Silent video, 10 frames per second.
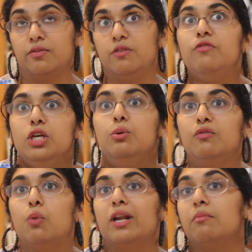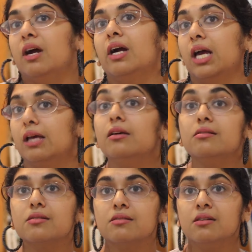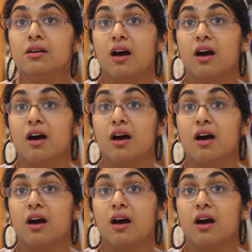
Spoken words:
view of what America is